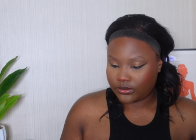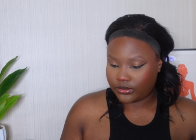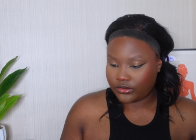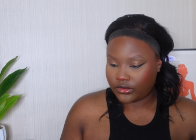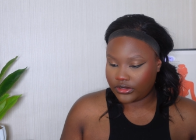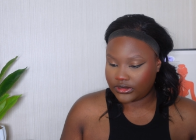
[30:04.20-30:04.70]

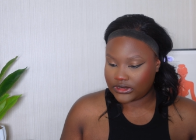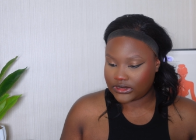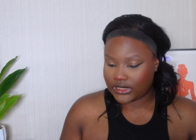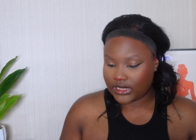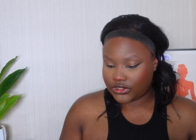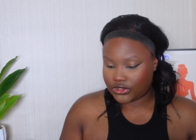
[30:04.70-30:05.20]
put on these
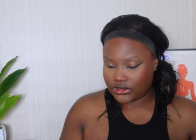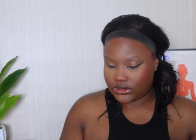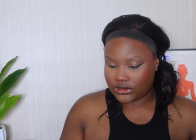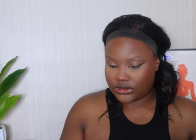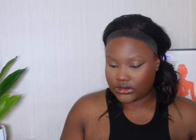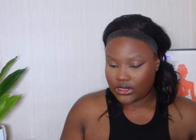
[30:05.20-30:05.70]

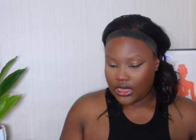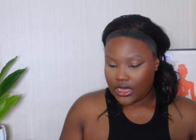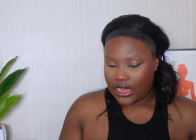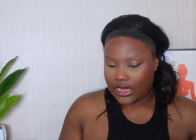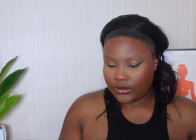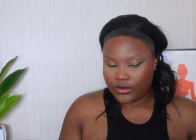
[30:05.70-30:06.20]
lashes,
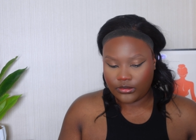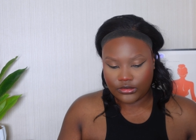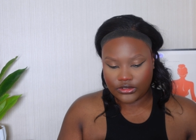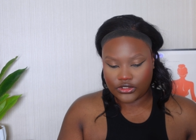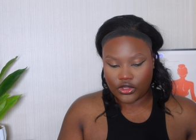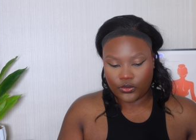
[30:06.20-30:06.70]
and I'm
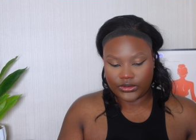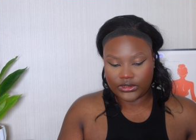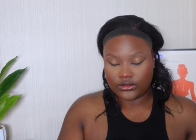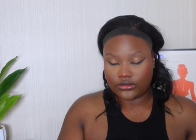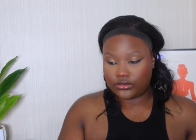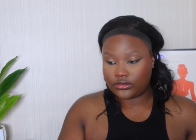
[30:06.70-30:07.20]
almost done with the
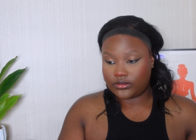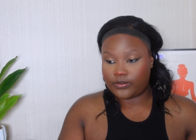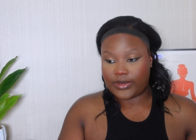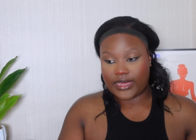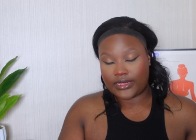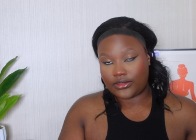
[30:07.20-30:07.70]
look,
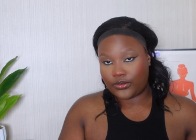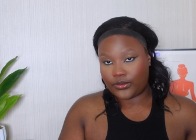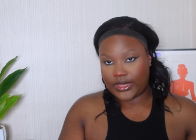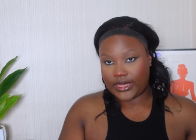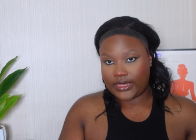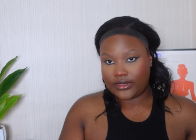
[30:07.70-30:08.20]
by the
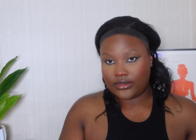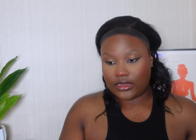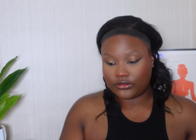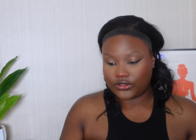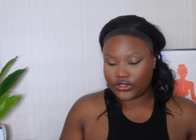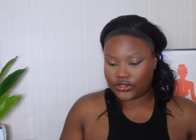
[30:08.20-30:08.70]
way.
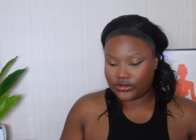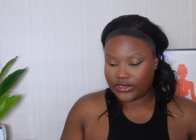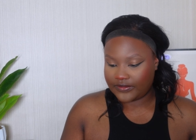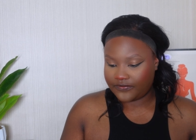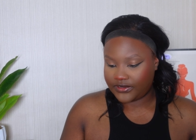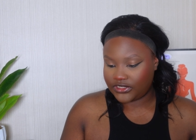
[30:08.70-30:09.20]
I'll just do
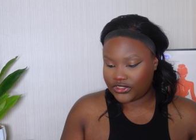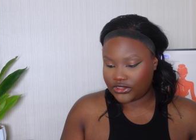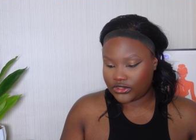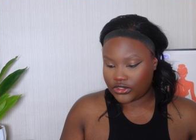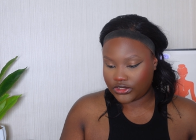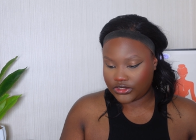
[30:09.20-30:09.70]
like finishing
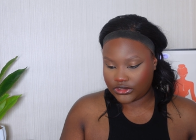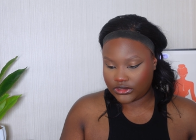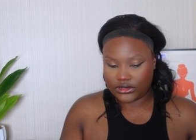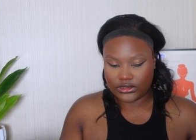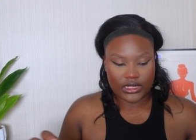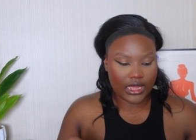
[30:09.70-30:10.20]

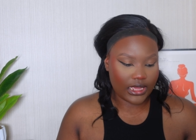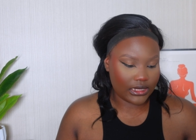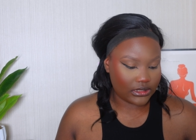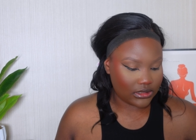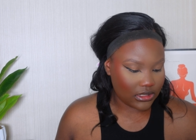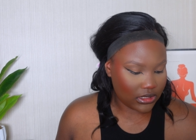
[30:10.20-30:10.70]
touches, and
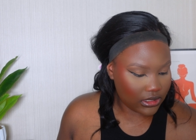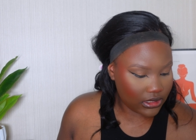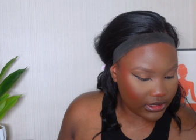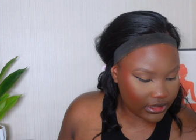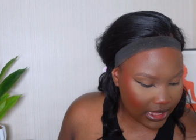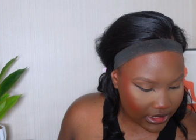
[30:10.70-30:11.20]

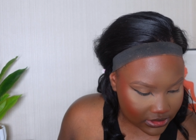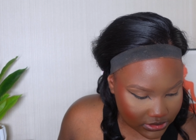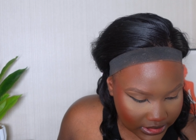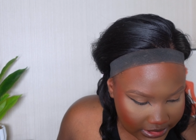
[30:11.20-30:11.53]
yeah, so